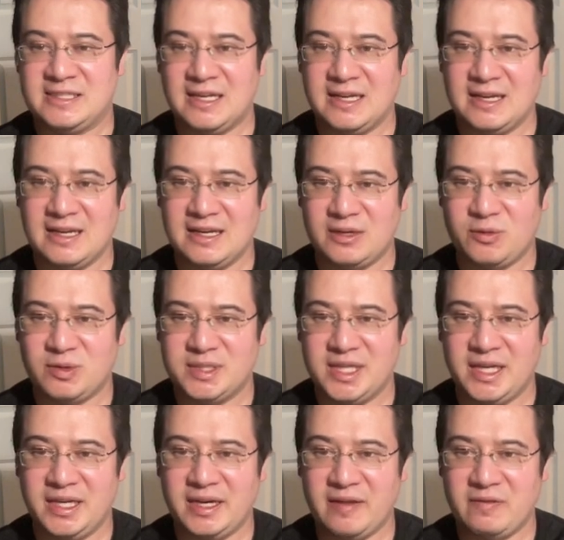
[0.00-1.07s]

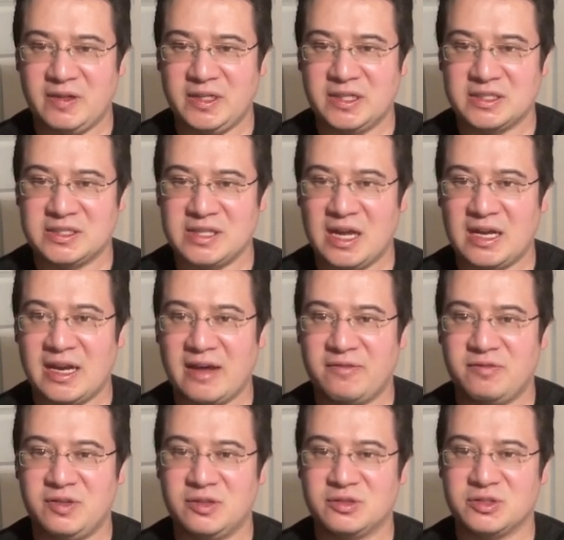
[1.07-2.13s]
Cresselia definitely does not have
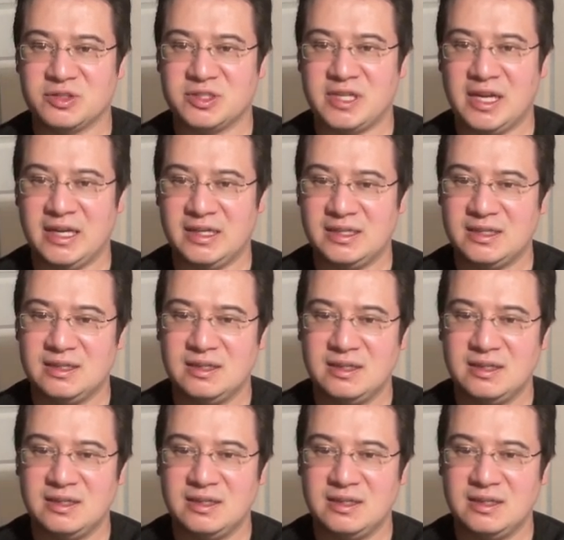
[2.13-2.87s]
Future Sight.